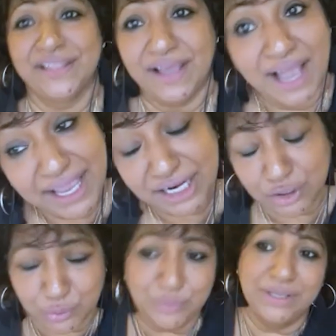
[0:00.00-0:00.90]
I don't
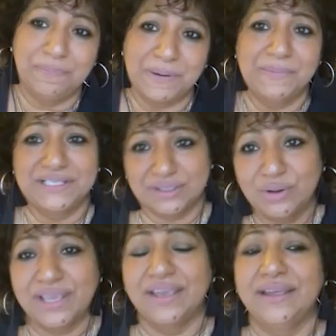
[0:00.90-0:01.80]
know, Ipam, it's
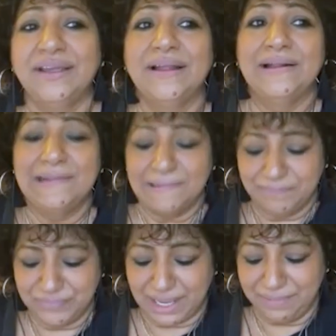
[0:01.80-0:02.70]
okay.
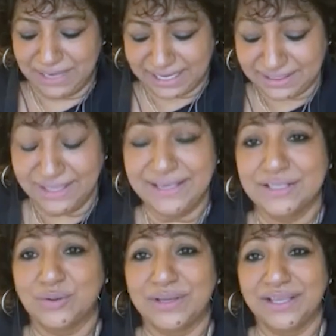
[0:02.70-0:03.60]
I mean, I think
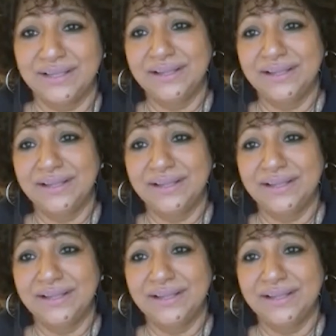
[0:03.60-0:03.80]
it's okay.